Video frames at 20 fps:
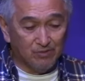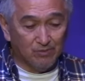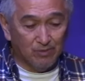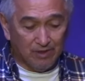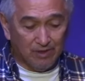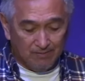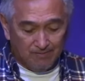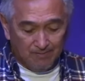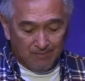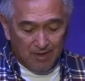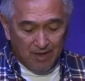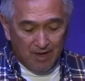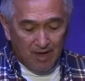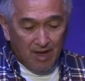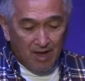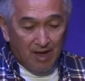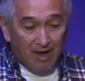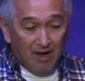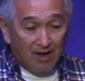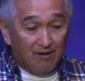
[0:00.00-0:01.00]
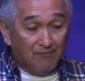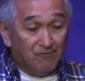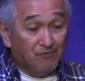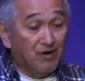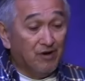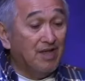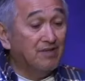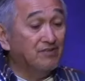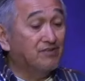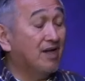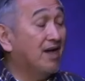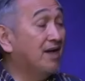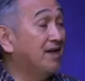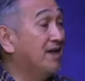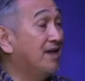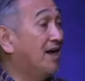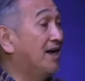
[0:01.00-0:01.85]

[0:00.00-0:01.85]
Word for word: Well, uh, friends, I, I